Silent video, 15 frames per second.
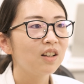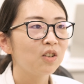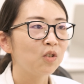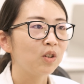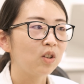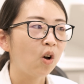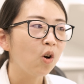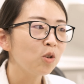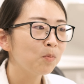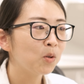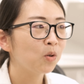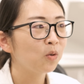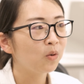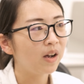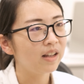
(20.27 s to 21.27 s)
So at the
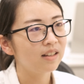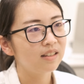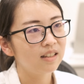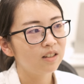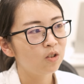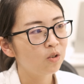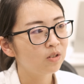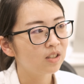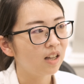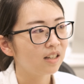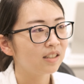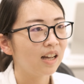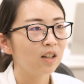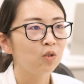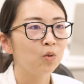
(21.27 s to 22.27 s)
hospital, you
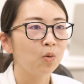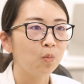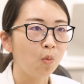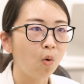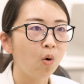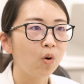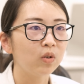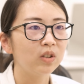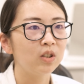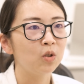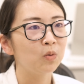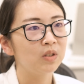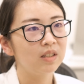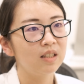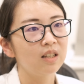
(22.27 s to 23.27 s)
assign to a ward, you
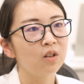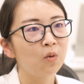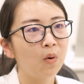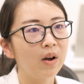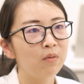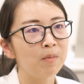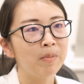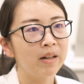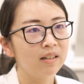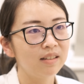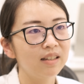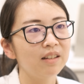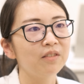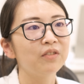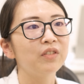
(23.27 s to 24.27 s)
will see quite
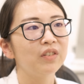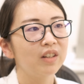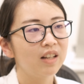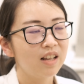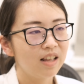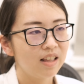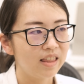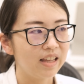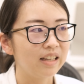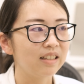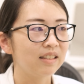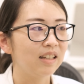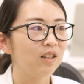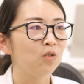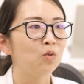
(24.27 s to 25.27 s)
repetitive
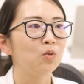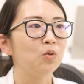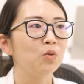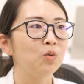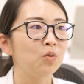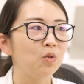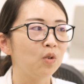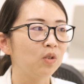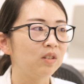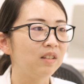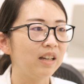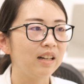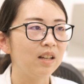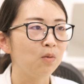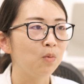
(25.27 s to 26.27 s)
things, and you do your
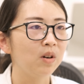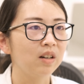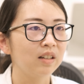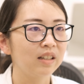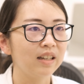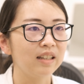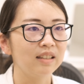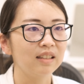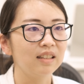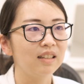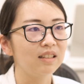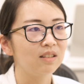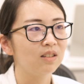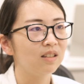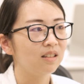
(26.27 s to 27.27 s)
daily work, and
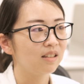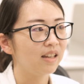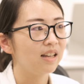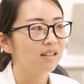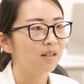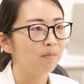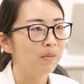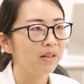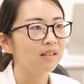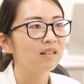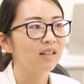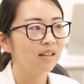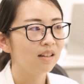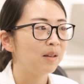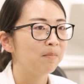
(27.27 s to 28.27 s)
it gets a bit
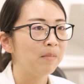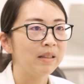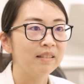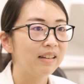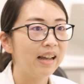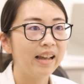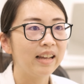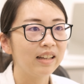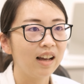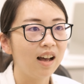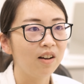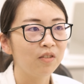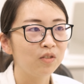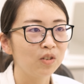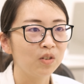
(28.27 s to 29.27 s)
mundane
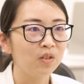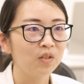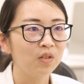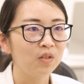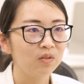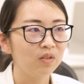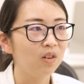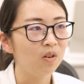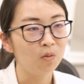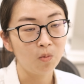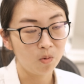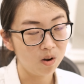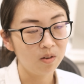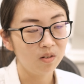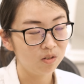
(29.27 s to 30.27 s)
after
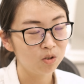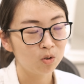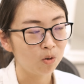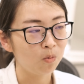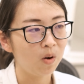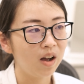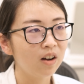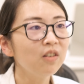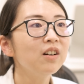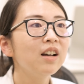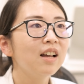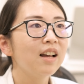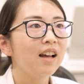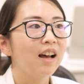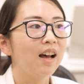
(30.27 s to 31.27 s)
a short while.
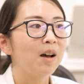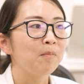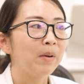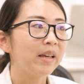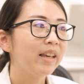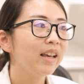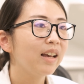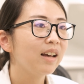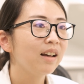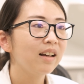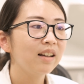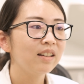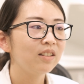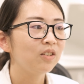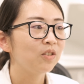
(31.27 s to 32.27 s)
But
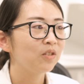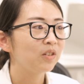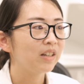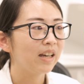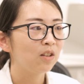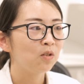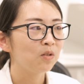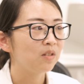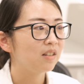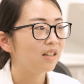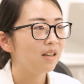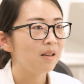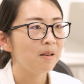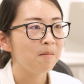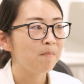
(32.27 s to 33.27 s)
here you get to
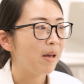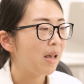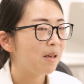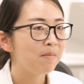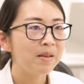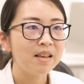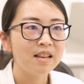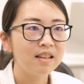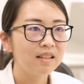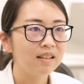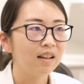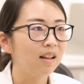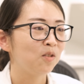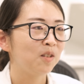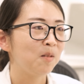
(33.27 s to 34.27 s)
see babies,
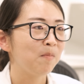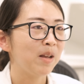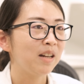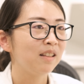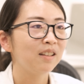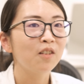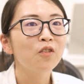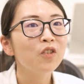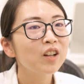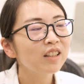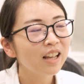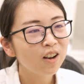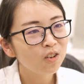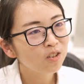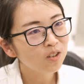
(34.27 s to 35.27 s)
see many different
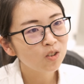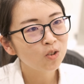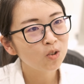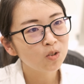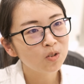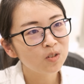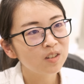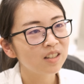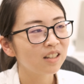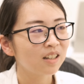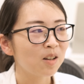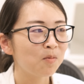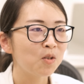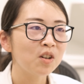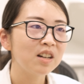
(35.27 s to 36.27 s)
health issues in the
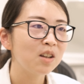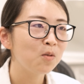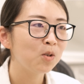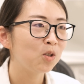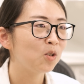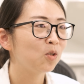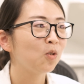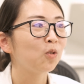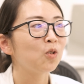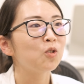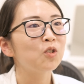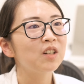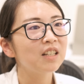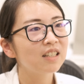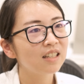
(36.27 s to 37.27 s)
community, which you don't
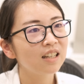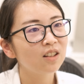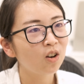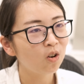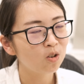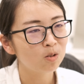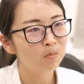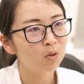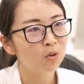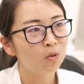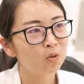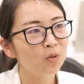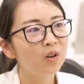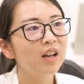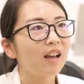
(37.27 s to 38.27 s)
usually see at the
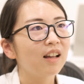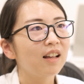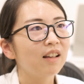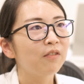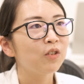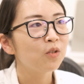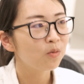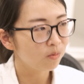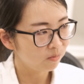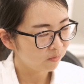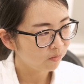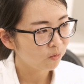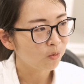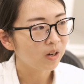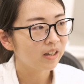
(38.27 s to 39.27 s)
hospital. If you
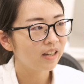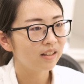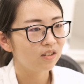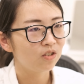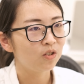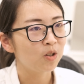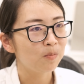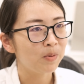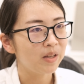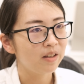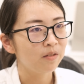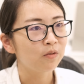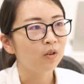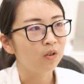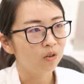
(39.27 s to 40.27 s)
work in the
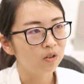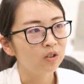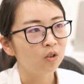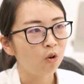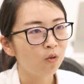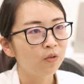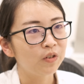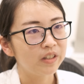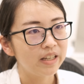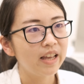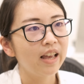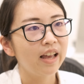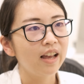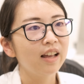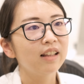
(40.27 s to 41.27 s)
GP for over a
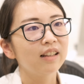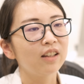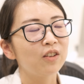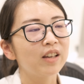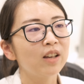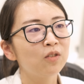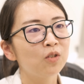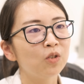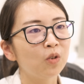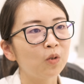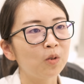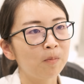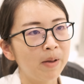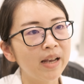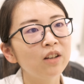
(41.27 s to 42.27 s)
year, and you get to know
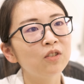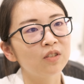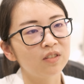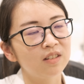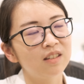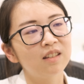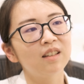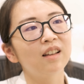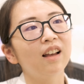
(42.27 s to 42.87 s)
the patients,